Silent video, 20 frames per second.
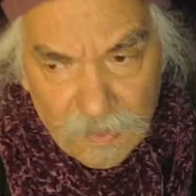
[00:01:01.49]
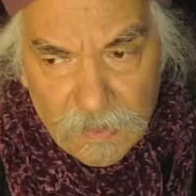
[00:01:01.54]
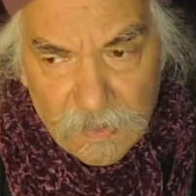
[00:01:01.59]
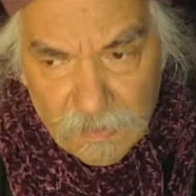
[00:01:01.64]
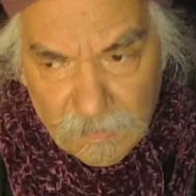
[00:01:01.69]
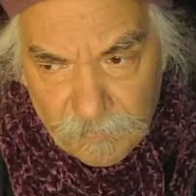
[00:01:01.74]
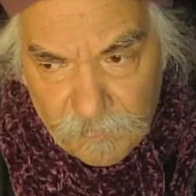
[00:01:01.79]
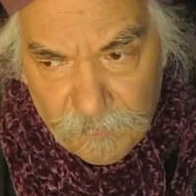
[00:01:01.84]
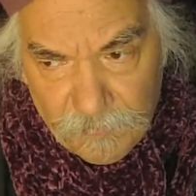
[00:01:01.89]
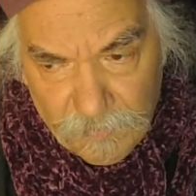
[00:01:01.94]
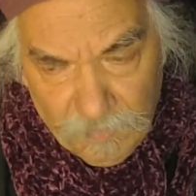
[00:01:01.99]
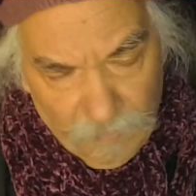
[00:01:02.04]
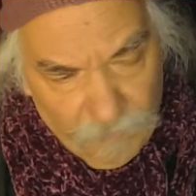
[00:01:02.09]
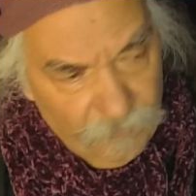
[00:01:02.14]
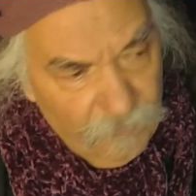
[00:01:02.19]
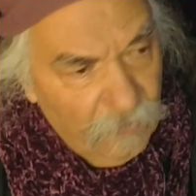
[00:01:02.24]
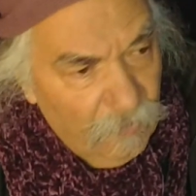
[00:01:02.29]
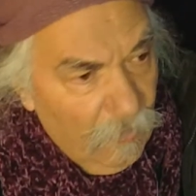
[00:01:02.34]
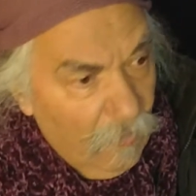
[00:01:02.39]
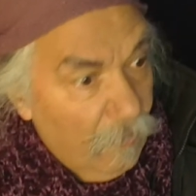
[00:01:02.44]
It's If you, if
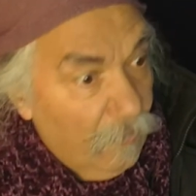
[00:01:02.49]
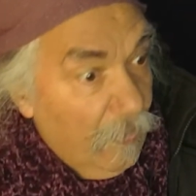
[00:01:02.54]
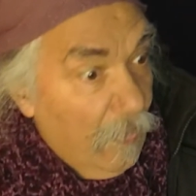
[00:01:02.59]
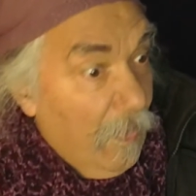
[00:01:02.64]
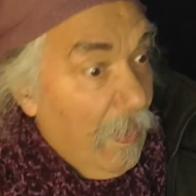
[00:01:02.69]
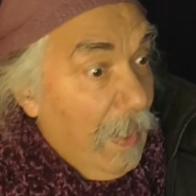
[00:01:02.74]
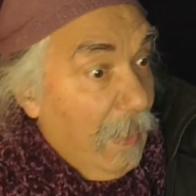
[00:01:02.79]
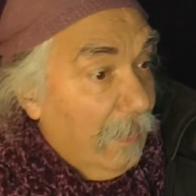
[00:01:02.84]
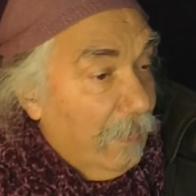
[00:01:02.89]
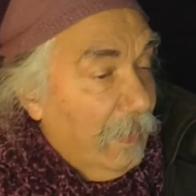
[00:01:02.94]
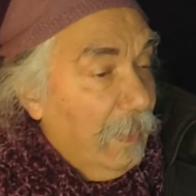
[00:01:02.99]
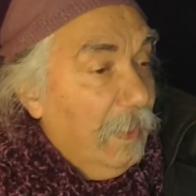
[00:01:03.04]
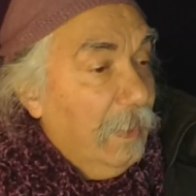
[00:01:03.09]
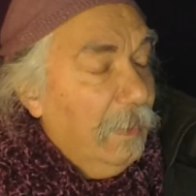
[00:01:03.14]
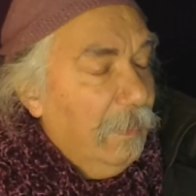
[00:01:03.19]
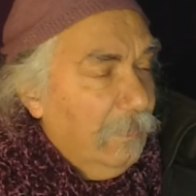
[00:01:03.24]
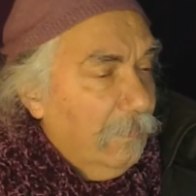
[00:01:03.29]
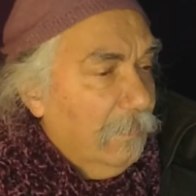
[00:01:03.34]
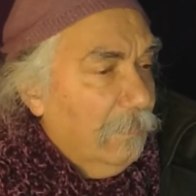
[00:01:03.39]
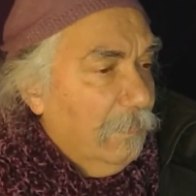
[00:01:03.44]
you don't know how to
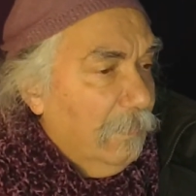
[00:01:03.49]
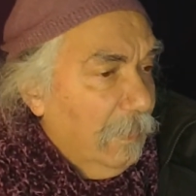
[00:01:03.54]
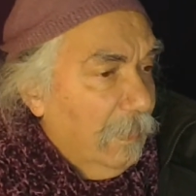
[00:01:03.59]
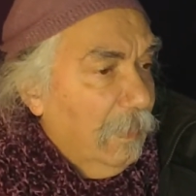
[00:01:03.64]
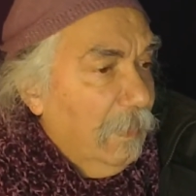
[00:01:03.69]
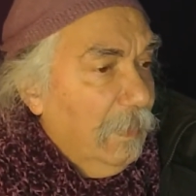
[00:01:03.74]
handle